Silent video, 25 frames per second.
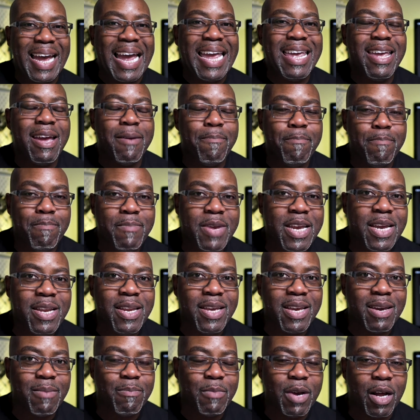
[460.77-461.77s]
a
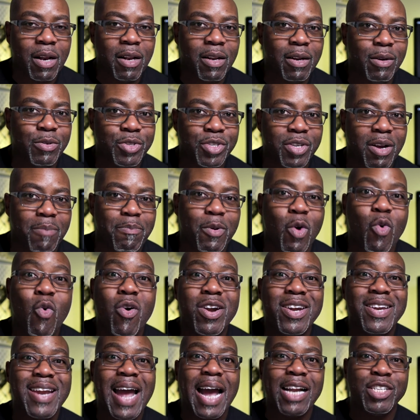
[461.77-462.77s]
medium close-up or
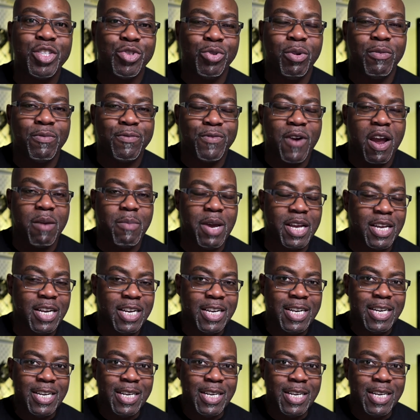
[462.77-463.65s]
a natural framing,